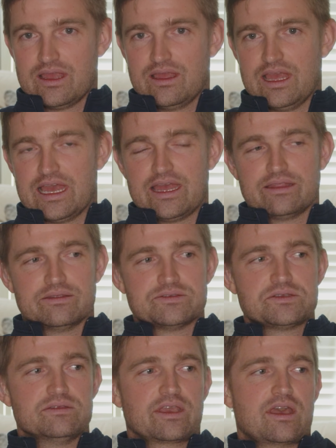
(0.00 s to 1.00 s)
And
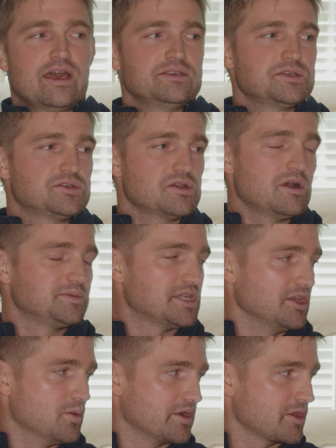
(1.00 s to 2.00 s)
the kinds of jobs
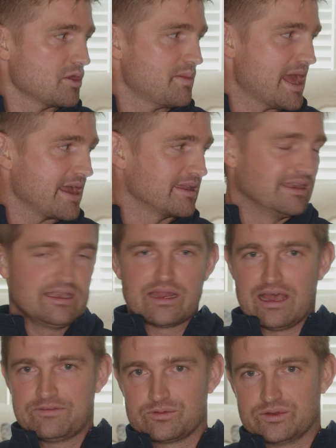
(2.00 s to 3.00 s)
that you want to go back and get
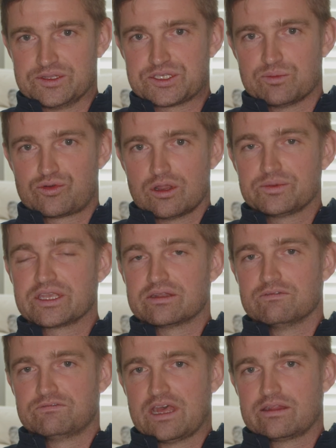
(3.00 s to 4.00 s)
afterwards are probably going
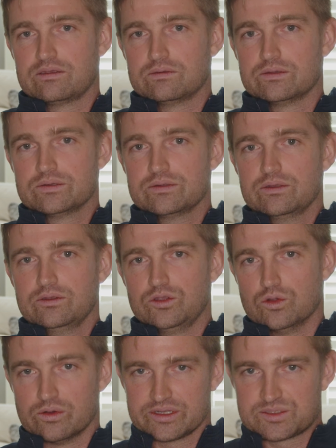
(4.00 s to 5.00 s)
to value
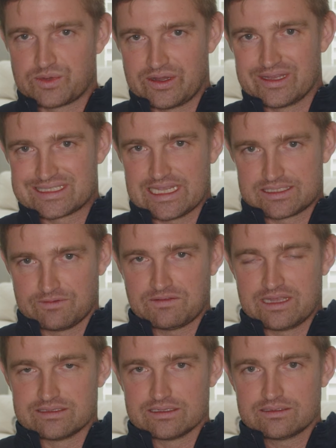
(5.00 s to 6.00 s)
your experience as a
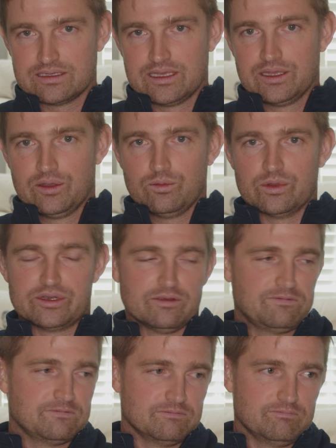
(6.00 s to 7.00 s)
founder. Where
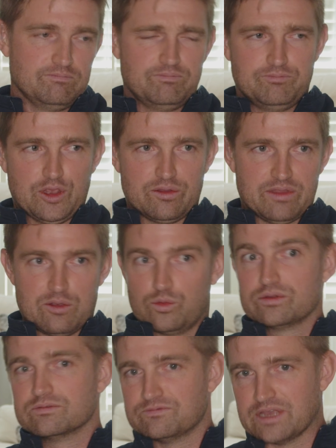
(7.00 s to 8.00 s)
if you know they
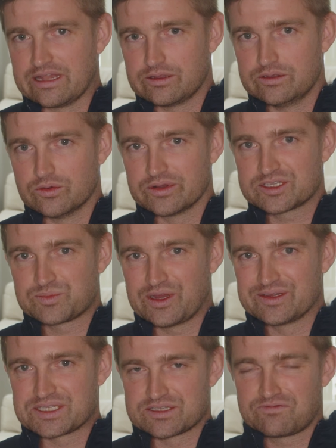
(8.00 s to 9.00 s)
wouldn't value your
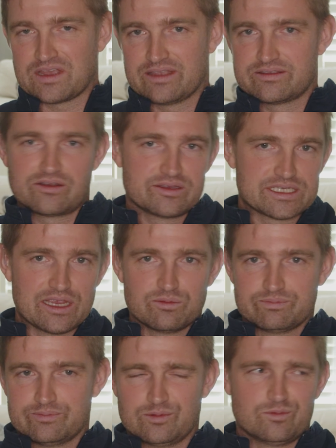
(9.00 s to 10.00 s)
experience as a founder, I'd
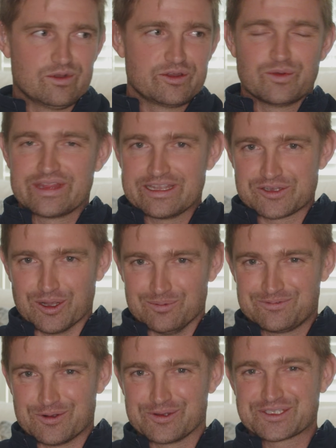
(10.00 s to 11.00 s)
say, well, what do you want that job for?